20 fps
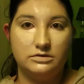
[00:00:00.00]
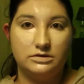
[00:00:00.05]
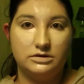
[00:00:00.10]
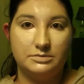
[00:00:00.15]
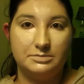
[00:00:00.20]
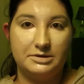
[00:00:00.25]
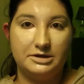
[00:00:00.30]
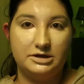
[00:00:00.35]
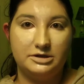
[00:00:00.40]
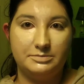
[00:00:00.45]

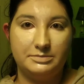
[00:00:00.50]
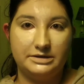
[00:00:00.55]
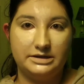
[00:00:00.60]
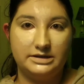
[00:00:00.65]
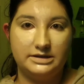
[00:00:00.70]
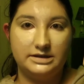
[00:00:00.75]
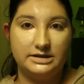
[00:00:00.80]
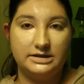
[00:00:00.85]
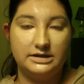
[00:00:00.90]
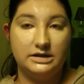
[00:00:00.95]
sponge, but
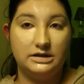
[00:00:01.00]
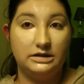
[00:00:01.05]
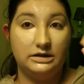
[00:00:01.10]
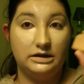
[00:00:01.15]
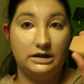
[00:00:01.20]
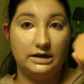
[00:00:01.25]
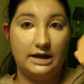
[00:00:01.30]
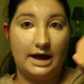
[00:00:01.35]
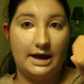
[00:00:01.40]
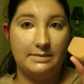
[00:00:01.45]
this is the
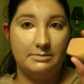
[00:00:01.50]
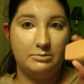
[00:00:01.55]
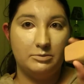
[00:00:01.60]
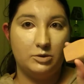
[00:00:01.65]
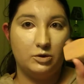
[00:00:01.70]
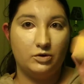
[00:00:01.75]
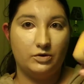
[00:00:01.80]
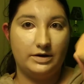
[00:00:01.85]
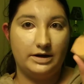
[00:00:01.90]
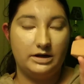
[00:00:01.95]
lime
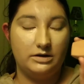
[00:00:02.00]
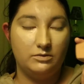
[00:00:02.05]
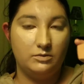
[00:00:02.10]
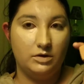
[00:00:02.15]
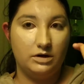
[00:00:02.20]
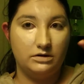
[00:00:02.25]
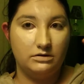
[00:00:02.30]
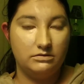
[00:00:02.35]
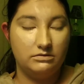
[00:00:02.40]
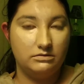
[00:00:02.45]
green
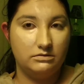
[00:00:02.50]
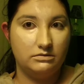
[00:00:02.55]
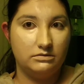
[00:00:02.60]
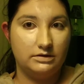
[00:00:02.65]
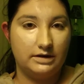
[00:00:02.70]
one